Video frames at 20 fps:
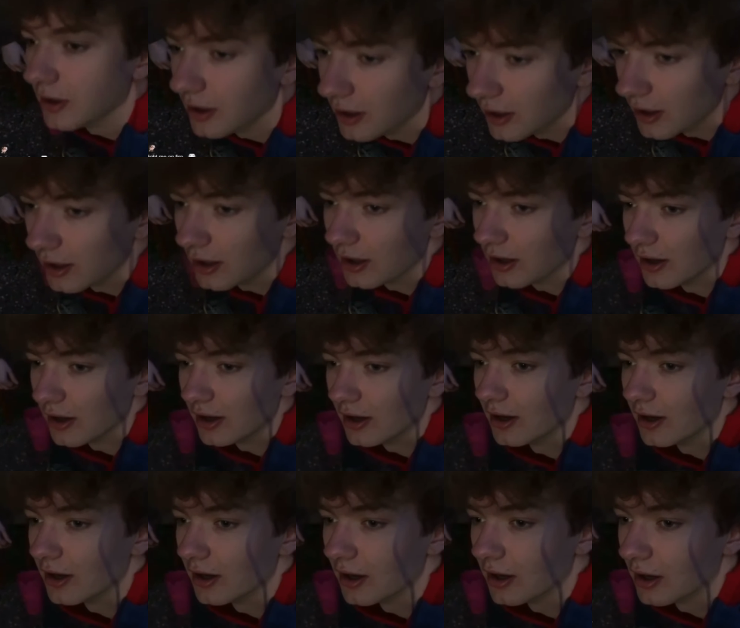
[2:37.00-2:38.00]
Line of duty's
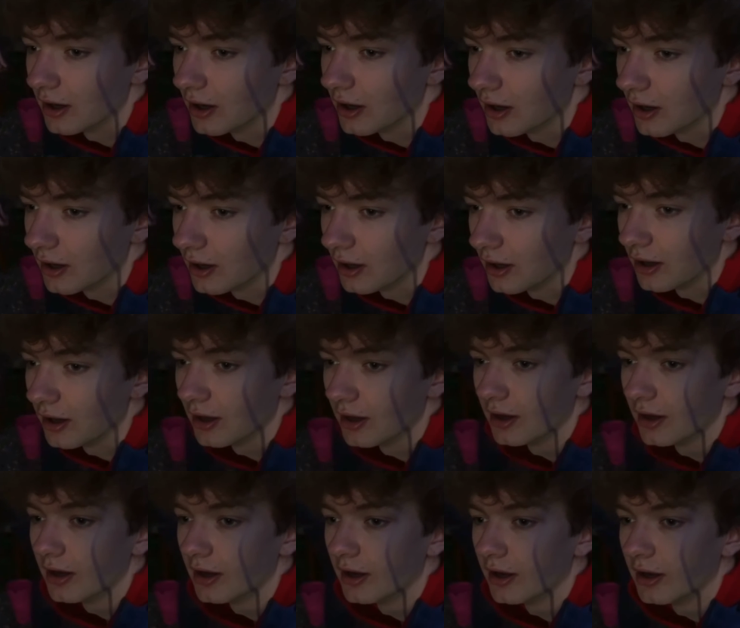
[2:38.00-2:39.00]
on in 10 minutes,
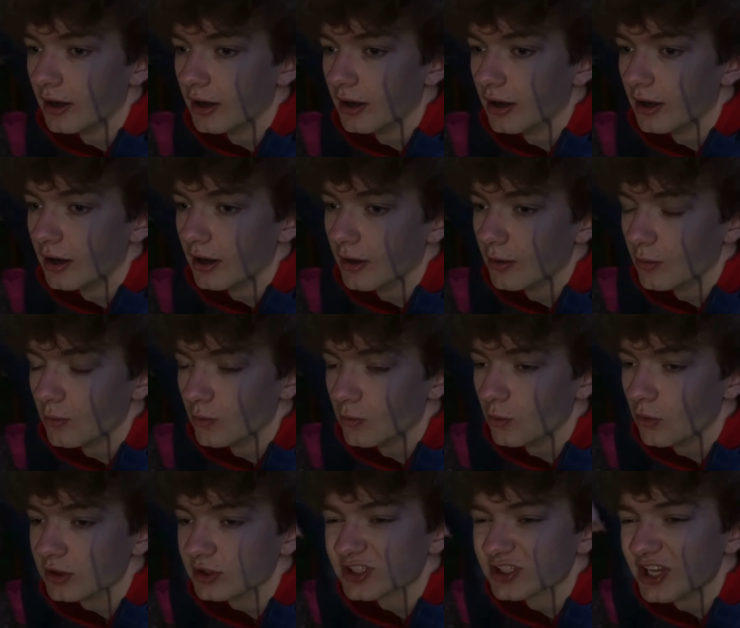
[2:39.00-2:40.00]
so I don't
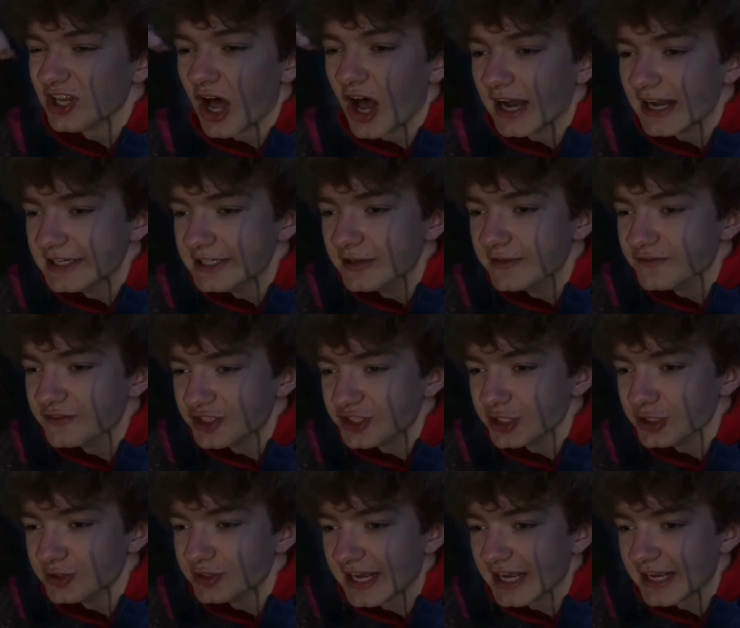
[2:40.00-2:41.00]
want What's line of
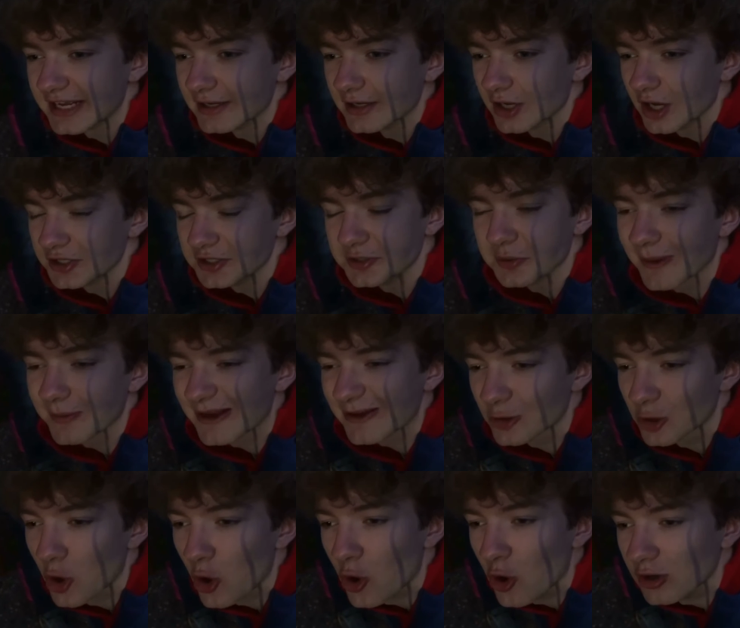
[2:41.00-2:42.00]
duty? Are you on about
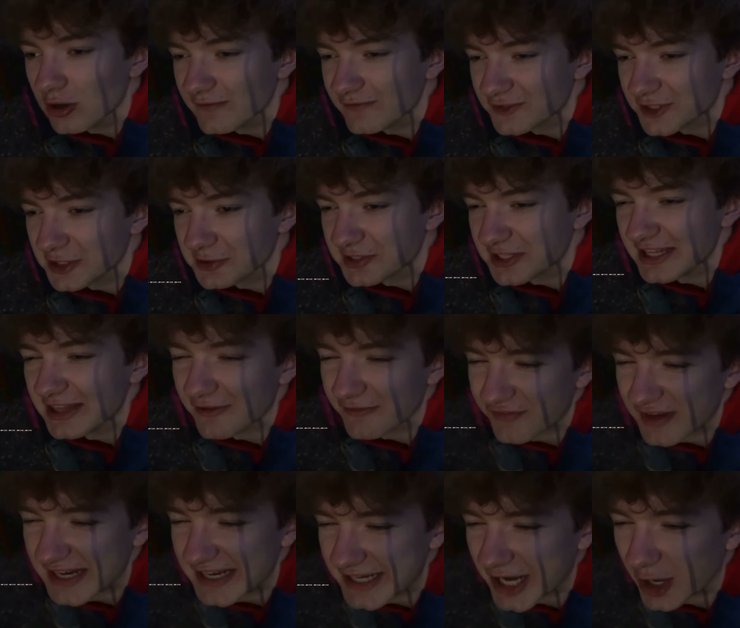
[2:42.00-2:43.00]
Call of Duty, the
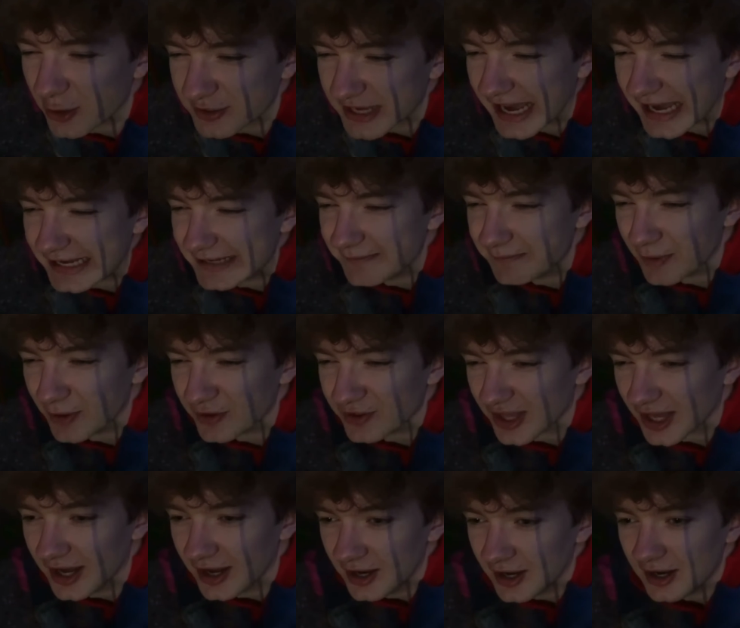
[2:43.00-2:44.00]
video game,
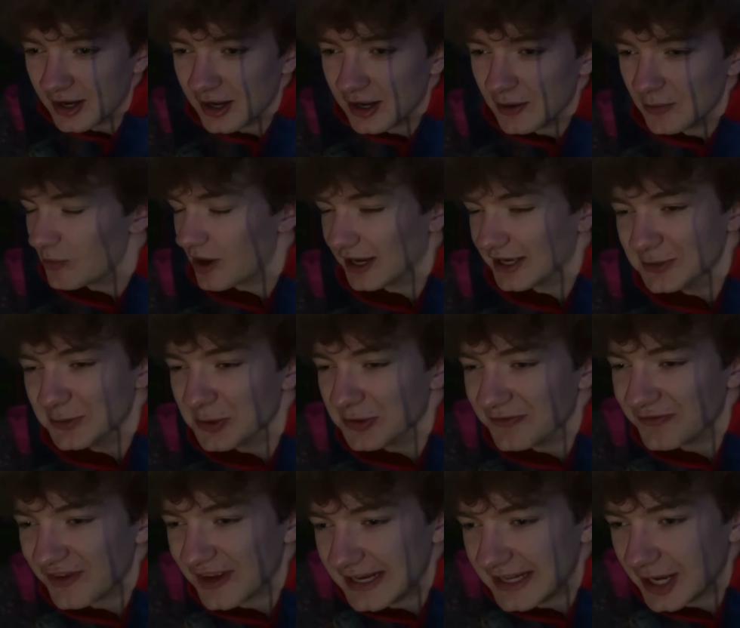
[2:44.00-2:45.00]
mother? Okay. Why are you
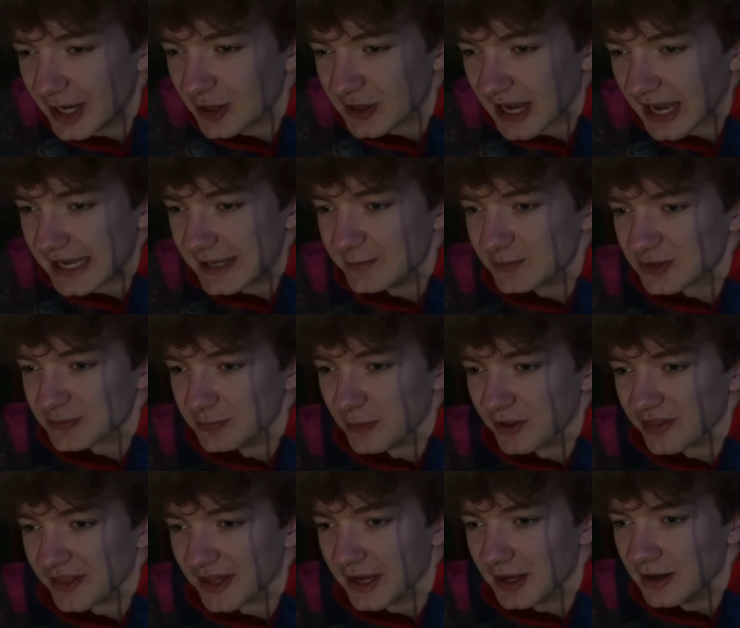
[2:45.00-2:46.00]
on video games,
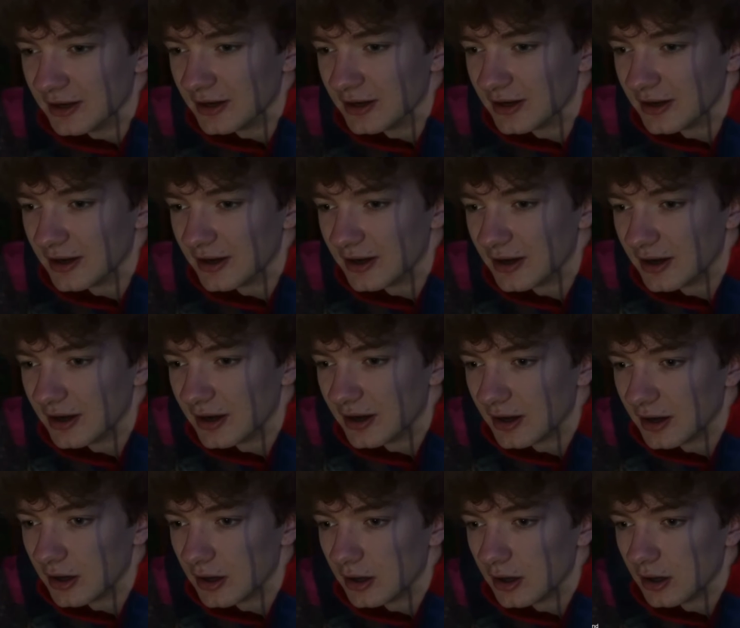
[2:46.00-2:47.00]
mother?
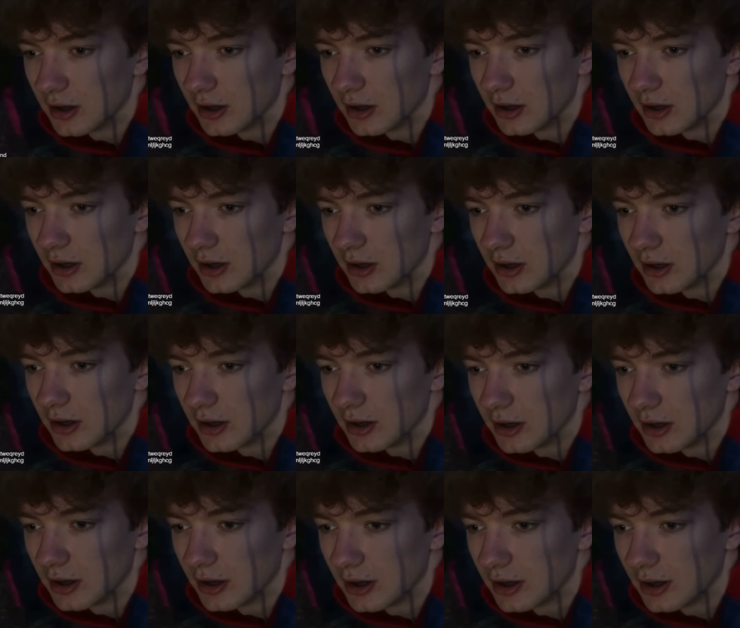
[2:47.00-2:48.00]
It's on in
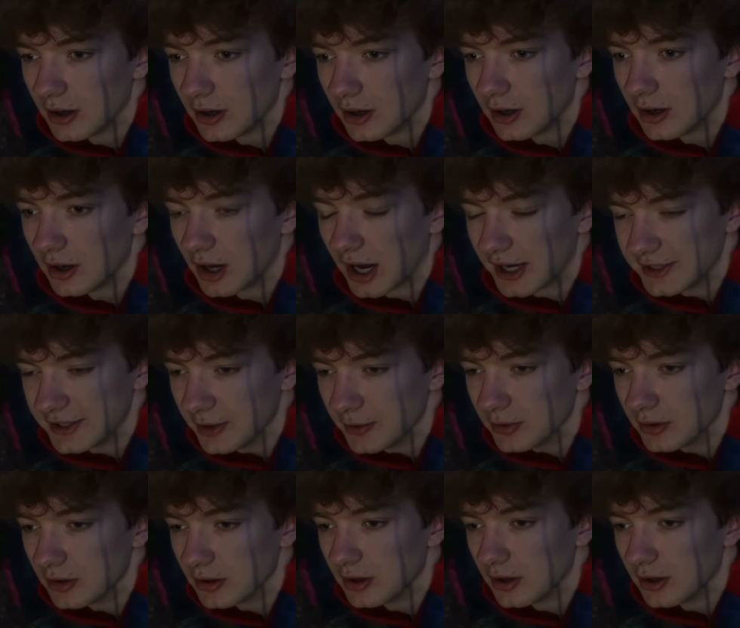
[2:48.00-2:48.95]
10 minutes. I know.